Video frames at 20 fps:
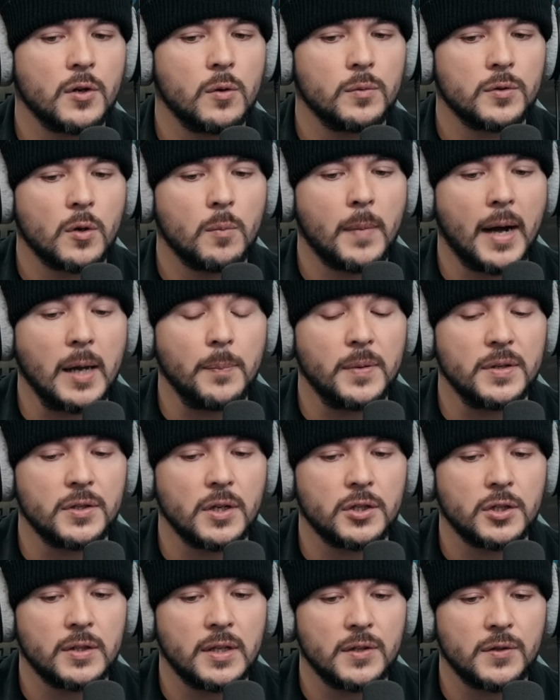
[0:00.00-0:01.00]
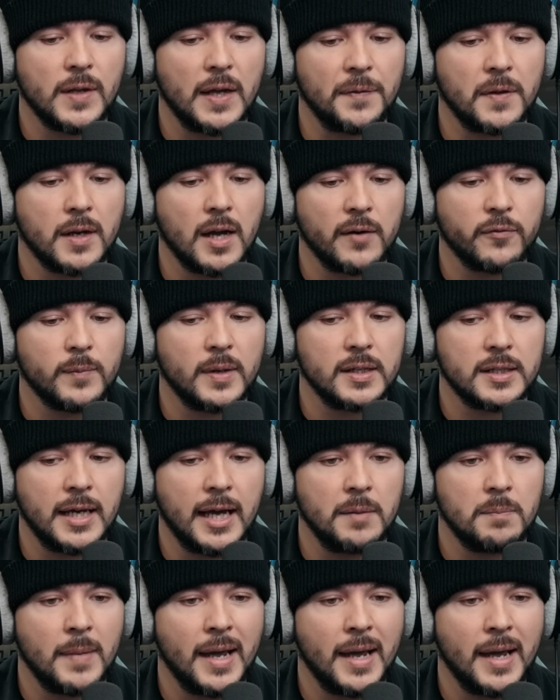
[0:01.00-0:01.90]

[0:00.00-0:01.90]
So, so my position is that the government can't